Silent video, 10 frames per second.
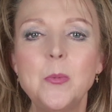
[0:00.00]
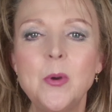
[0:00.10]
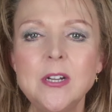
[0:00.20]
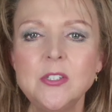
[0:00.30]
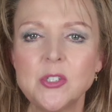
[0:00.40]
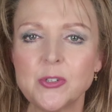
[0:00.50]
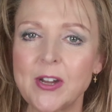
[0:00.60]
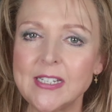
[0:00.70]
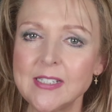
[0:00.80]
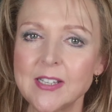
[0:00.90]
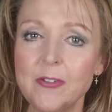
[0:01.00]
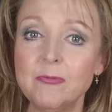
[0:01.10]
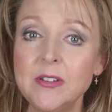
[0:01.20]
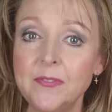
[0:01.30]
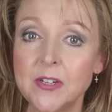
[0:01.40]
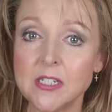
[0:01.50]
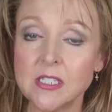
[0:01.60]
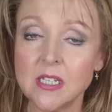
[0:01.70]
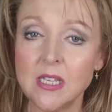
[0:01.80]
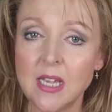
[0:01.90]
Word stress
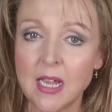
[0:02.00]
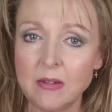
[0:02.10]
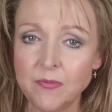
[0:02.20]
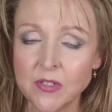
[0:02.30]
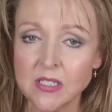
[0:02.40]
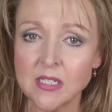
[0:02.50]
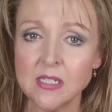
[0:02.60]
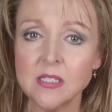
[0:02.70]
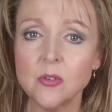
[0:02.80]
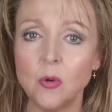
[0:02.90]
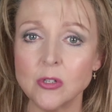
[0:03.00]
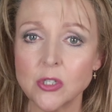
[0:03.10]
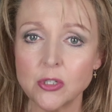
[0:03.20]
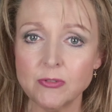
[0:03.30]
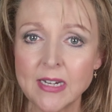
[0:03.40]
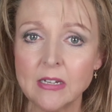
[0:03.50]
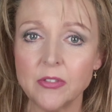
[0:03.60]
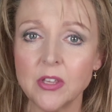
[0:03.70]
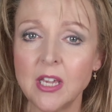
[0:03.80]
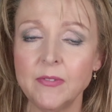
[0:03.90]
refers to the emphasis or
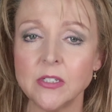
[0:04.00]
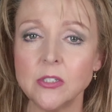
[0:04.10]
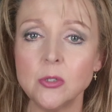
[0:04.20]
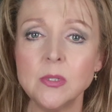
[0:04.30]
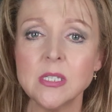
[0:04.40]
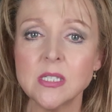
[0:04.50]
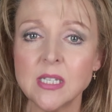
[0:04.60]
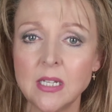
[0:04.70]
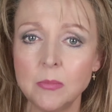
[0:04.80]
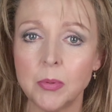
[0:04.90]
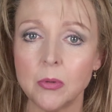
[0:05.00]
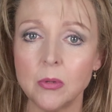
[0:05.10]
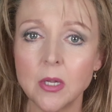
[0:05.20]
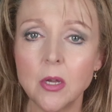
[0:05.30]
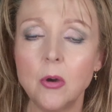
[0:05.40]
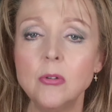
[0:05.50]
strength given to a syllable